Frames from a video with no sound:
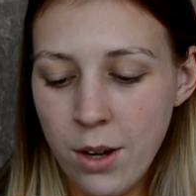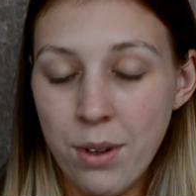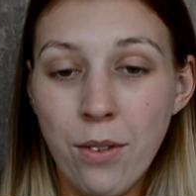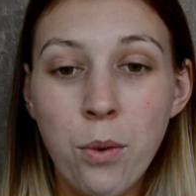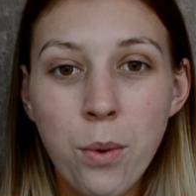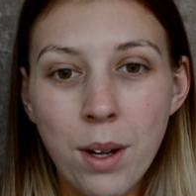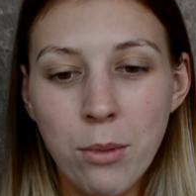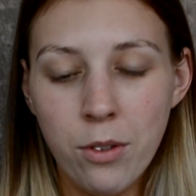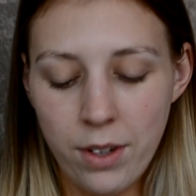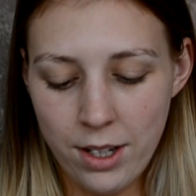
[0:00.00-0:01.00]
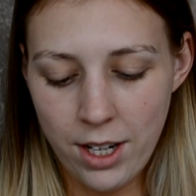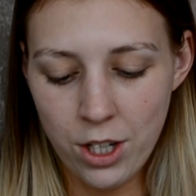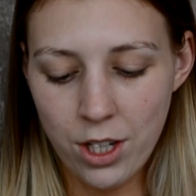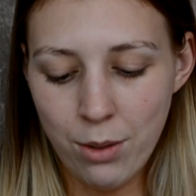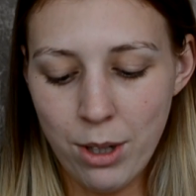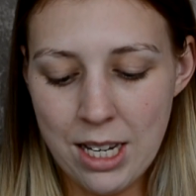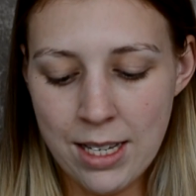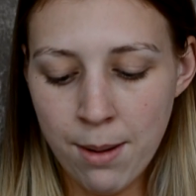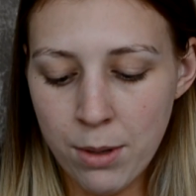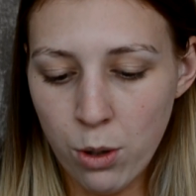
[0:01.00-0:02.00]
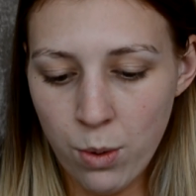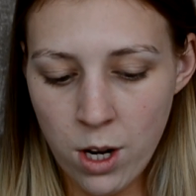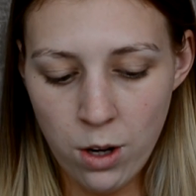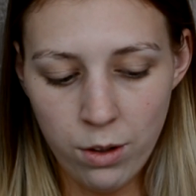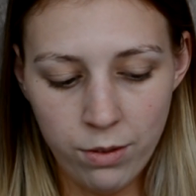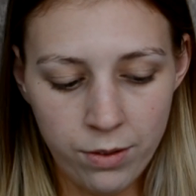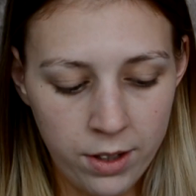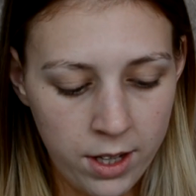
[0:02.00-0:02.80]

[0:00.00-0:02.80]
We have one more foundation, which is number 12,